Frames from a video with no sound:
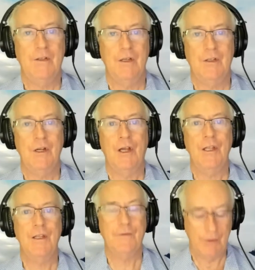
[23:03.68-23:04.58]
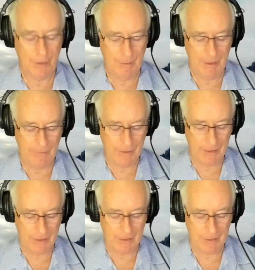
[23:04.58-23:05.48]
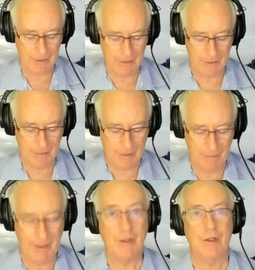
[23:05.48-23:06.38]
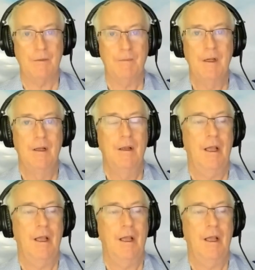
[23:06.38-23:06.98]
it's naive on too many fronts to, to, to mention. Mm-hmm.